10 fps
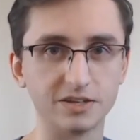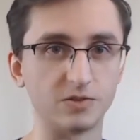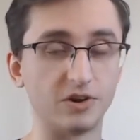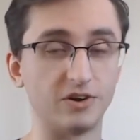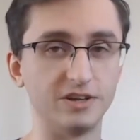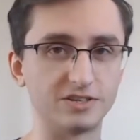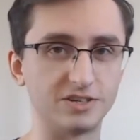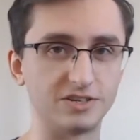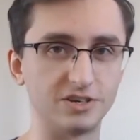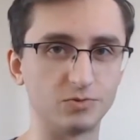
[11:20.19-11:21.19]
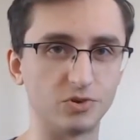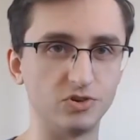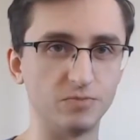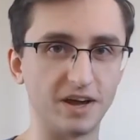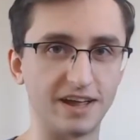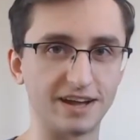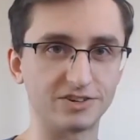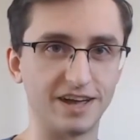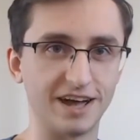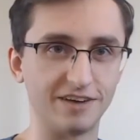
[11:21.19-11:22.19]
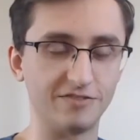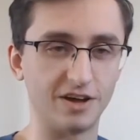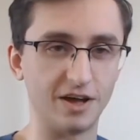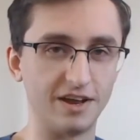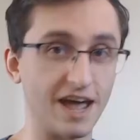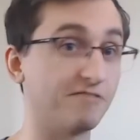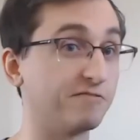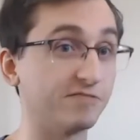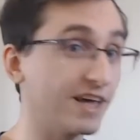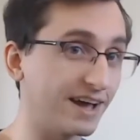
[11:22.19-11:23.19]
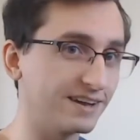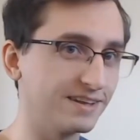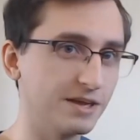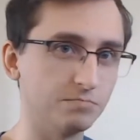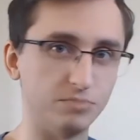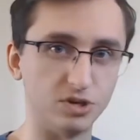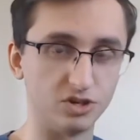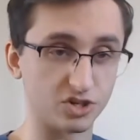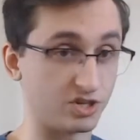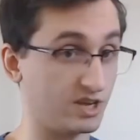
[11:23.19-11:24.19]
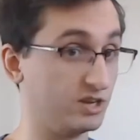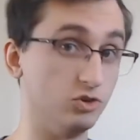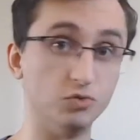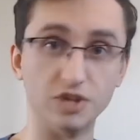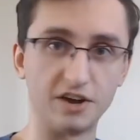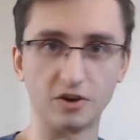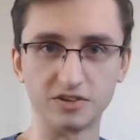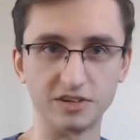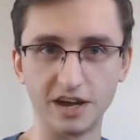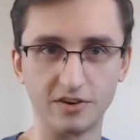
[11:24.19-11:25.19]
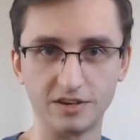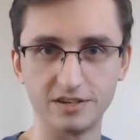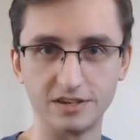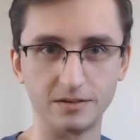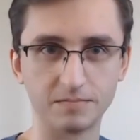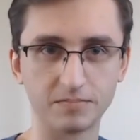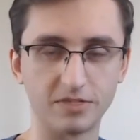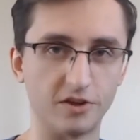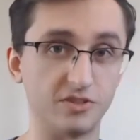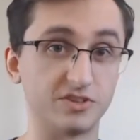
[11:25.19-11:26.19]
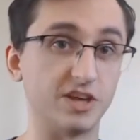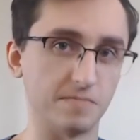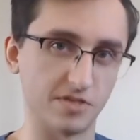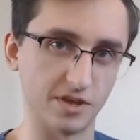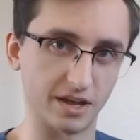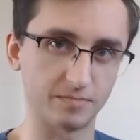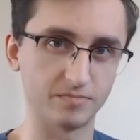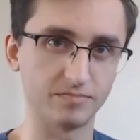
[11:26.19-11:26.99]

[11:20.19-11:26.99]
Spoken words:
So there are instances where you might actually have an F flat be just a new letter altogether, E. They're the same thing.